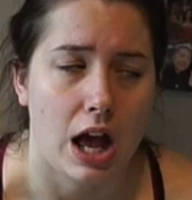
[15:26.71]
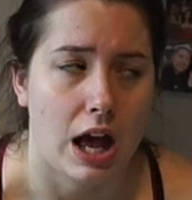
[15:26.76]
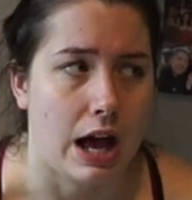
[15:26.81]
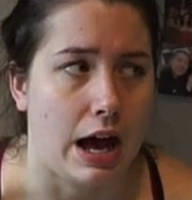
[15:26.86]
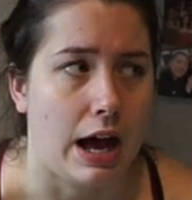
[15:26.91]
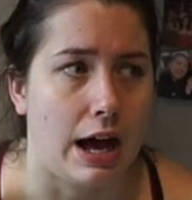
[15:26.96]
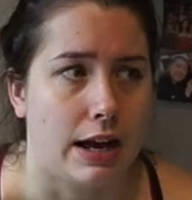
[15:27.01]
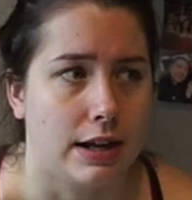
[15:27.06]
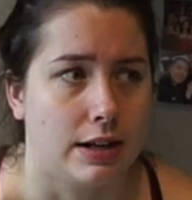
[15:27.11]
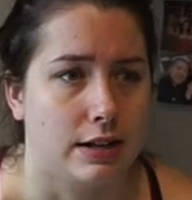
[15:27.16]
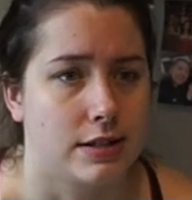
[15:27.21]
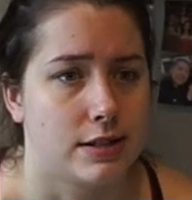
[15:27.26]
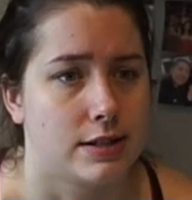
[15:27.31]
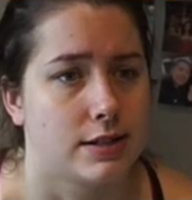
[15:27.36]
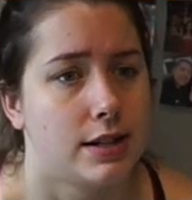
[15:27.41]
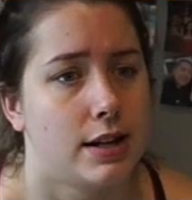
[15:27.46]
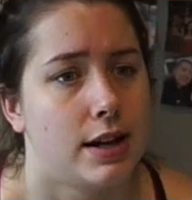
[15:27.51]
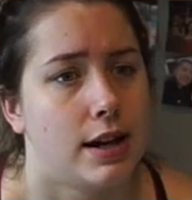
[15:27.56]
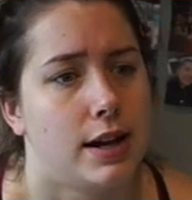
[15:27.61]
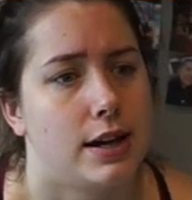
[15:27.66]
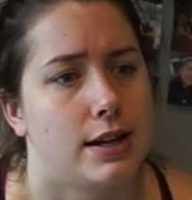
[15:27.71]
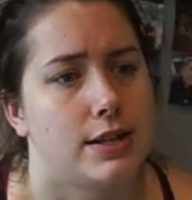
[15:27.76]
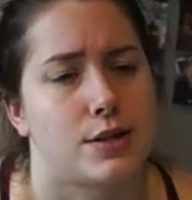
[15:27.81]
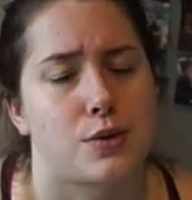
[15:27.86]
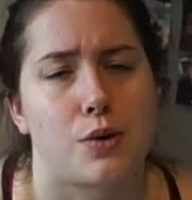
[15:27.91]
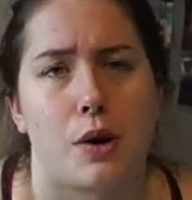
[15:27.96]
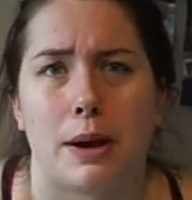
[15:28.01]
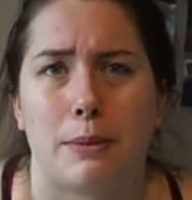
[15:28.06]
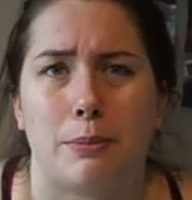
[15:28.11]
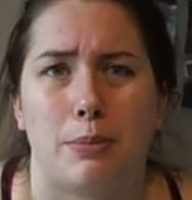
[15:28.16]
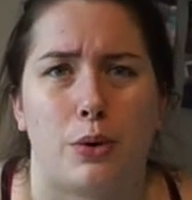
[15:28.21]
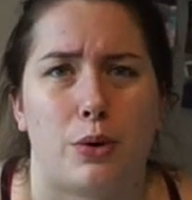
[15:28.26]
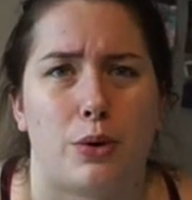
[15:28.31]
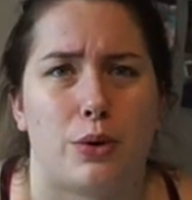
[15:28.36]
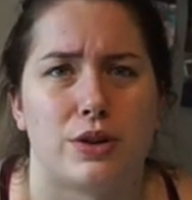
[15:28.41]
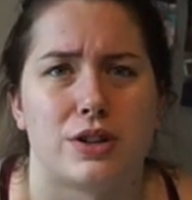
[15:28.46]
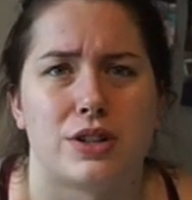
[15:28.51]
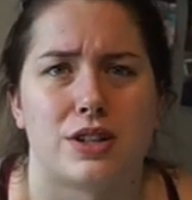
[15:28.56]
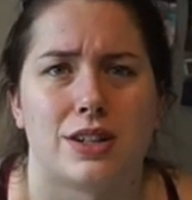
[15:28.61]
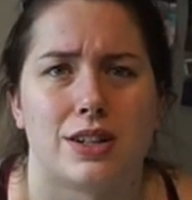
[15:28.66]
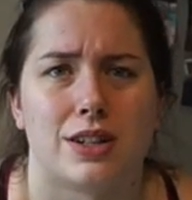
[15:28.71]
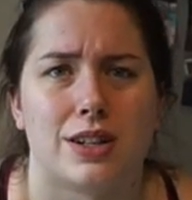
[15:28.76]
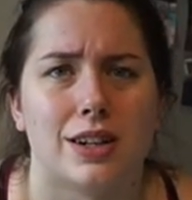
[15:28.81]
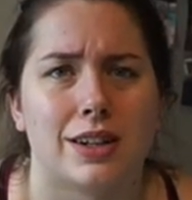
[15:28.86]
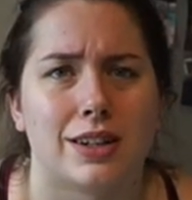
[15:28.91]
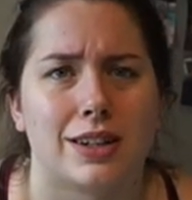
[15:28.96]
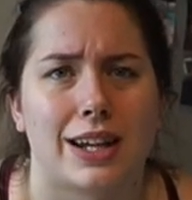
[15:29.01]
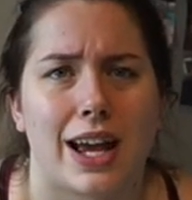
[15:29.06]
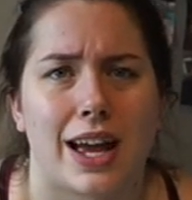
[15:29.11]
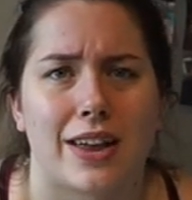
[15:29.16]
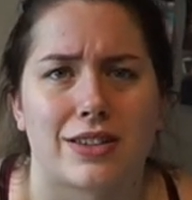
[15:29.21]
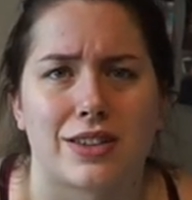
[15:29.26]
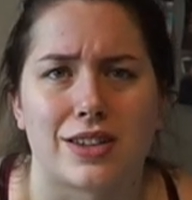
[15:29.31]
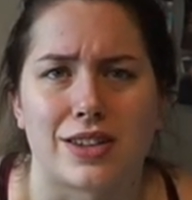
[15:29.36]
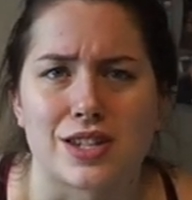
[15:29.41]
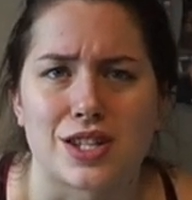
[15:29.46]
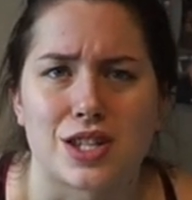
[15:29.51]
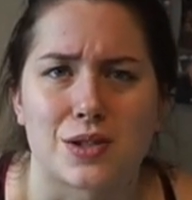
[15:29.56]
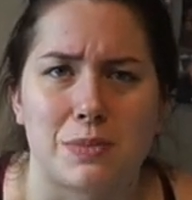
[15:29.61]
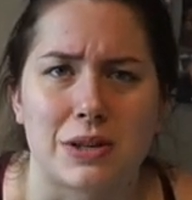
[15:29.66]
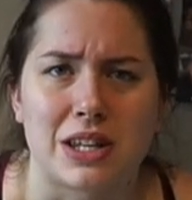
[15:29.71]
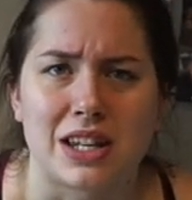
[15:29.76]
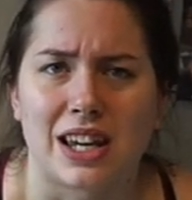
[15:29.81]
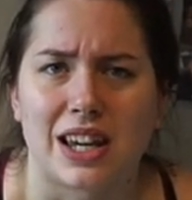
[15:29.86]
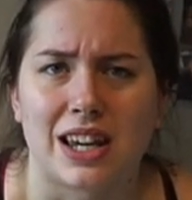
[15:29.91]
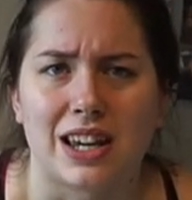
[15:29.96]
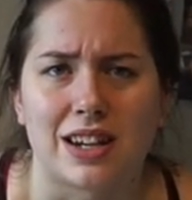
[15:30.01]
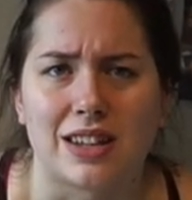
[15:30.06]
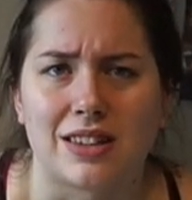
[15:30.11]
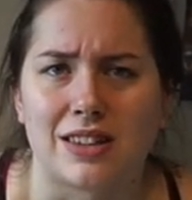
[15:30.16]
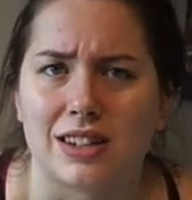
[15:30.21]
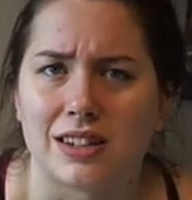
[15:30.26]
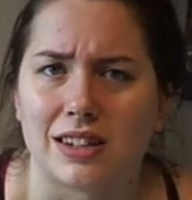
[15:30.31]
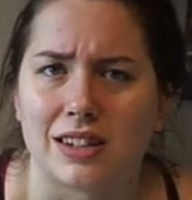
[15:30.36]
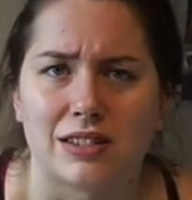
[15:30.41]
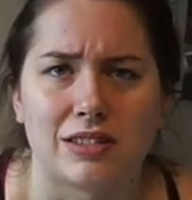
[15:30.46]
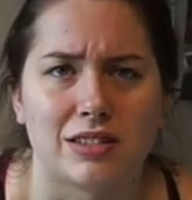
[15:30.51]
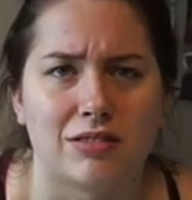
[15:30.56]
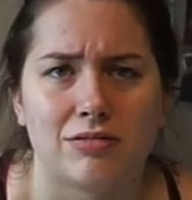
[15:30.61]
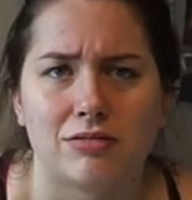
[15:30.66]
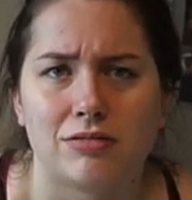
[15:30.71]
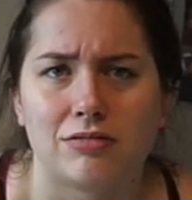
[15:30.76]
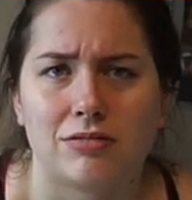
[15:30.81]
and it's quite important to get the speaking and the